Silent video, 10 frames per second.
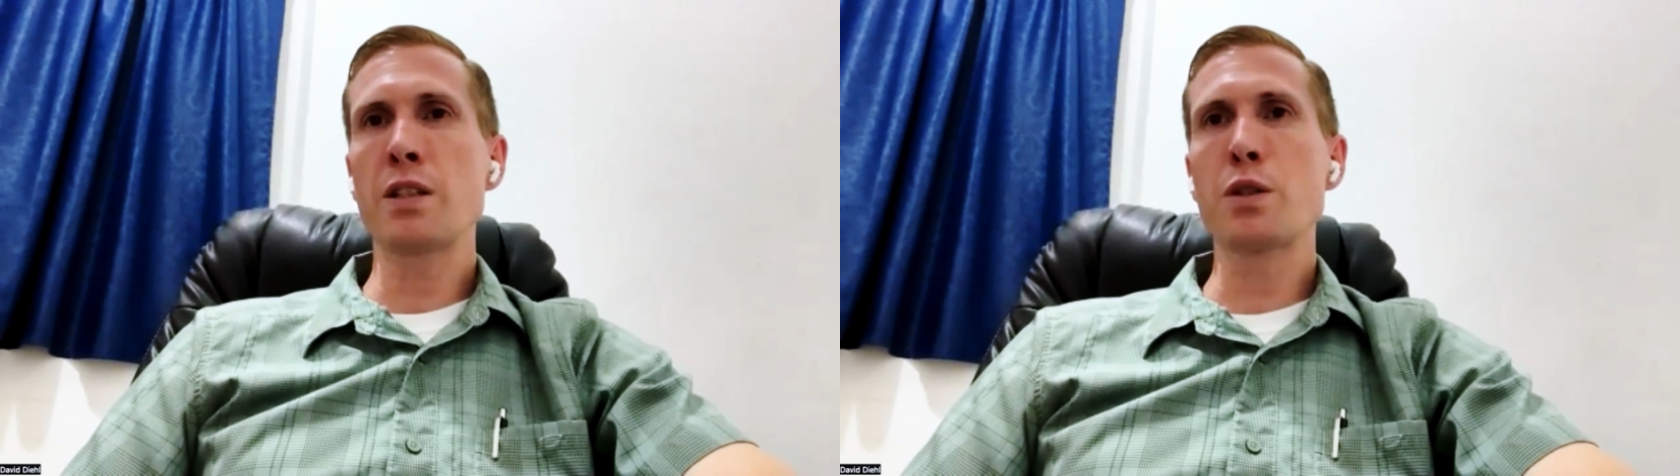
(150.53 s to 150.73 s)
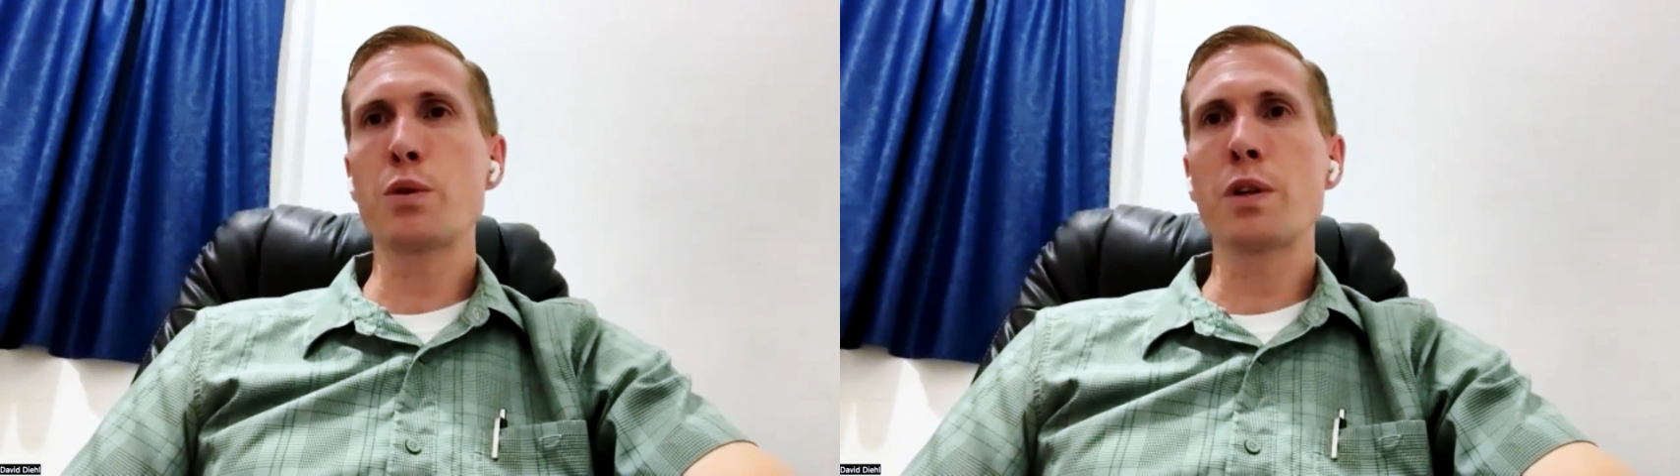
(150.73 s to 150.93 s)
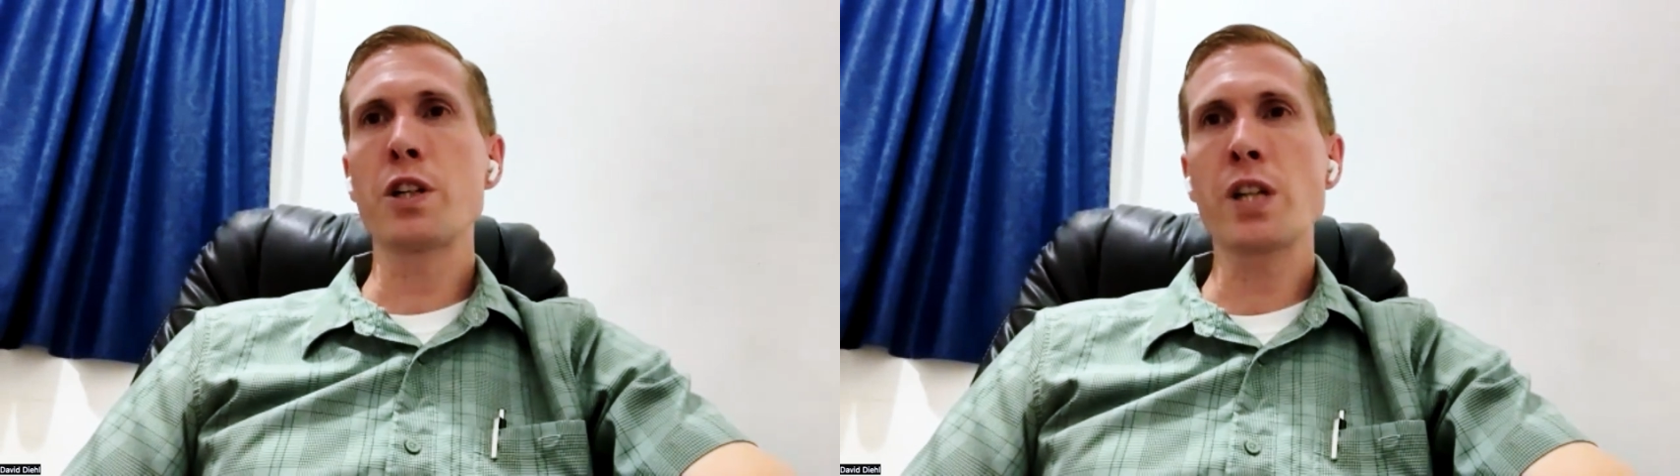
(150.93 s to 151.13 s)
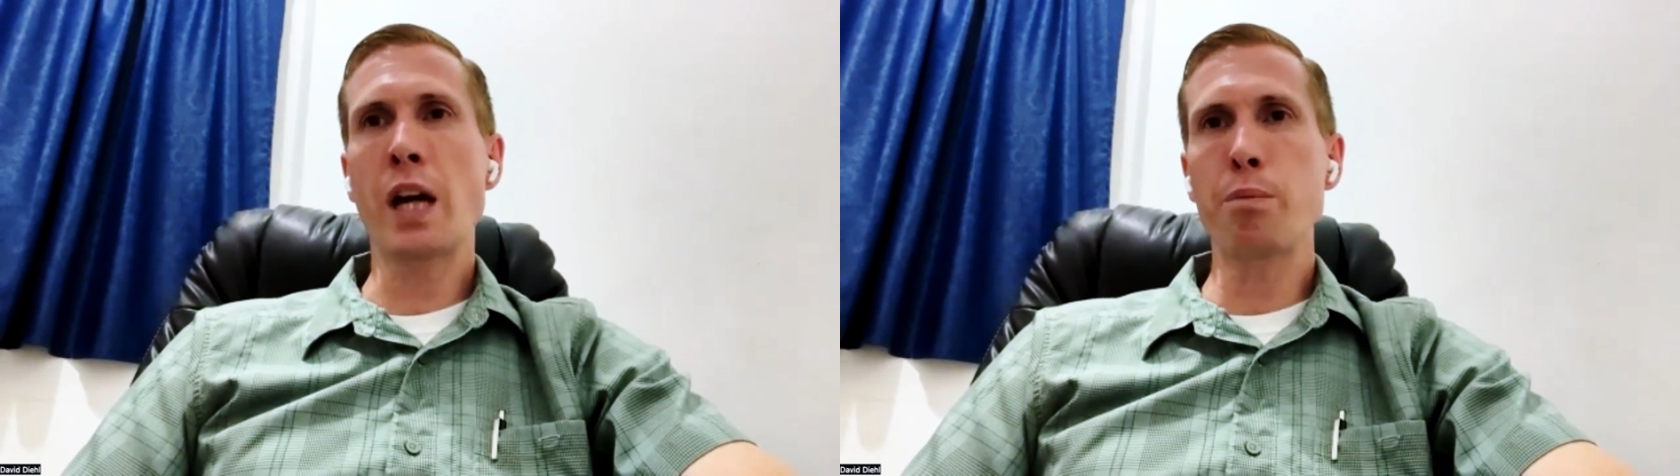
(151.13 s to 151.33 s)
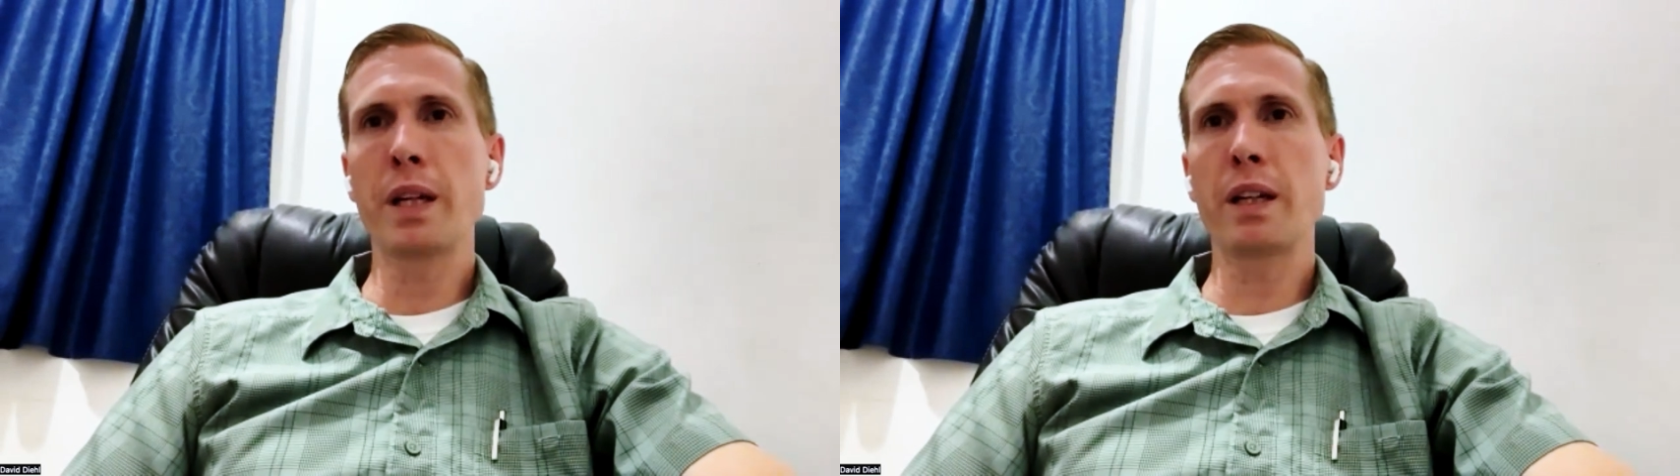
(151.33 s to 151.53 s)
store
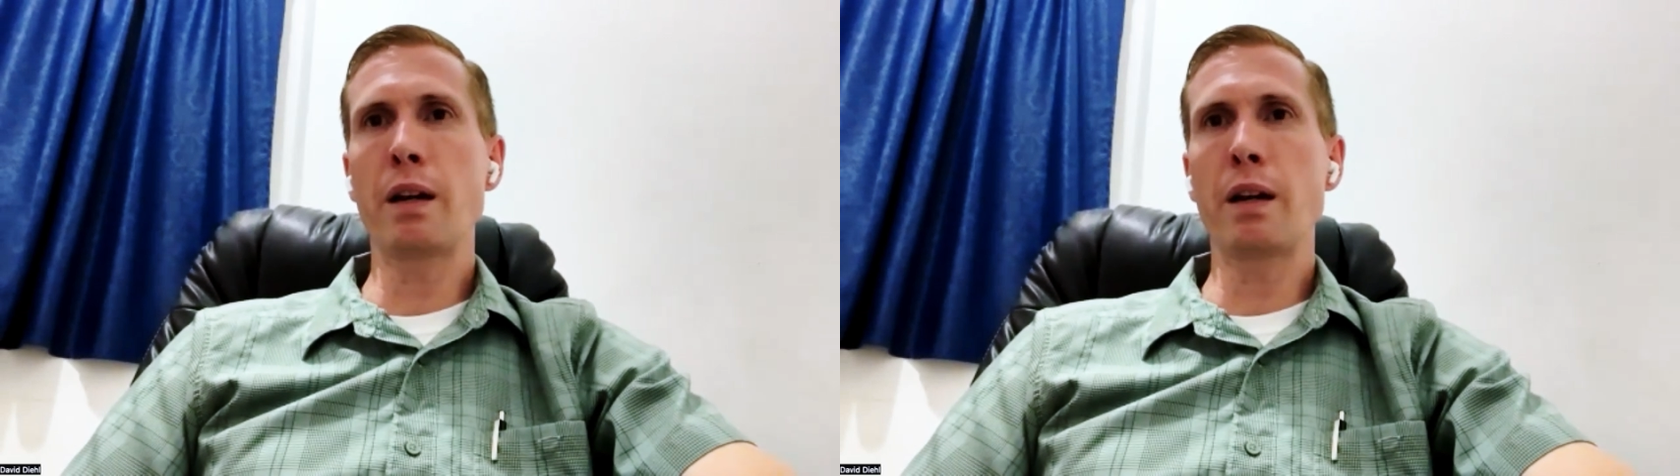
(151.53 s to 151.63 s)
shopping.